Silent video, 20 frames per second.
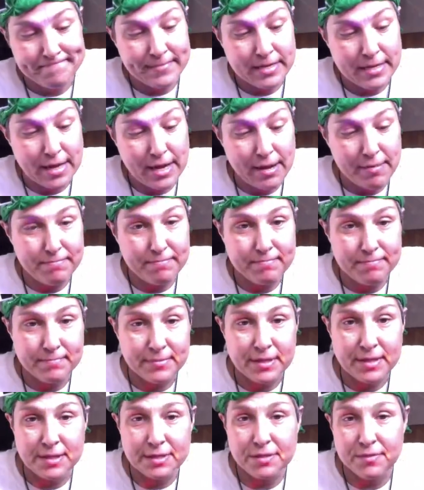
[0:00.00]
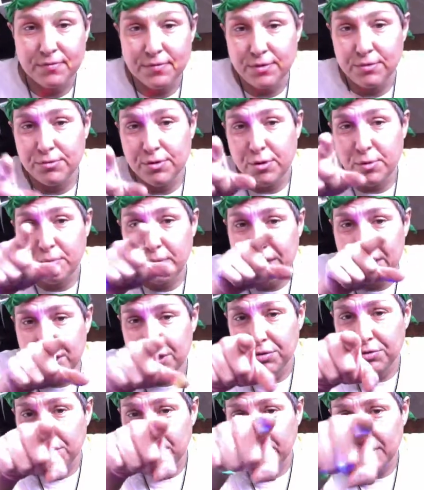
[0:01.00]
Yep. Because if you know me,
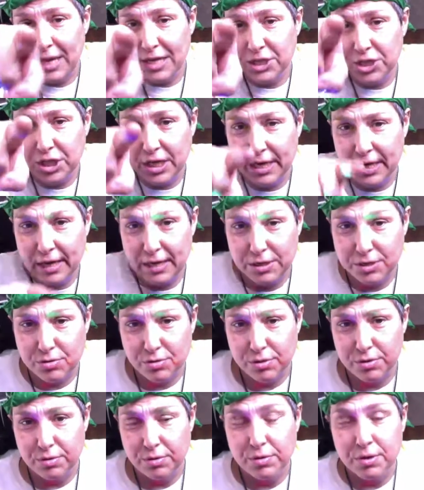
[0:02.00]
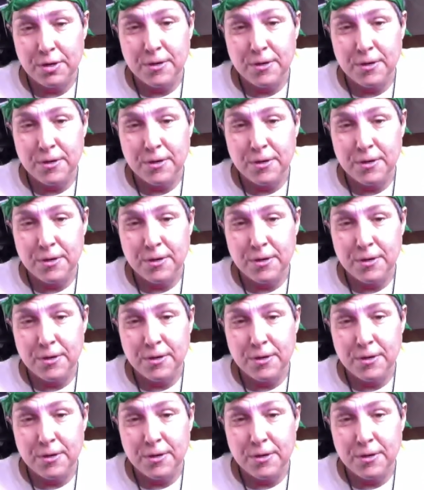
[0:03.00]
you know that shit ain't true.